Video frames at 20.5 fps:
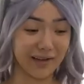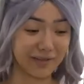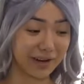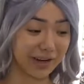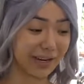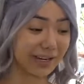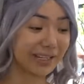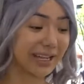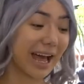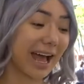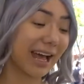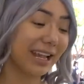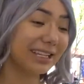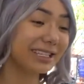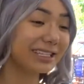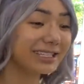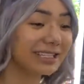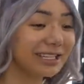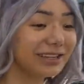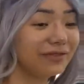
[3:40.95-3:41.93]
everything.
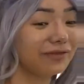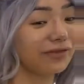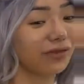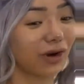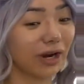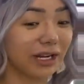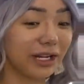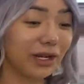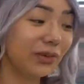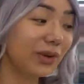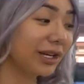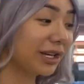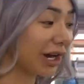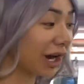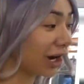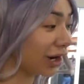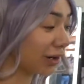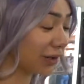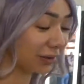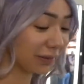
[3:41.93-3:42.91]
NC40 we
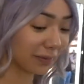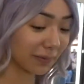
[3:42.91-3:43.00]
go.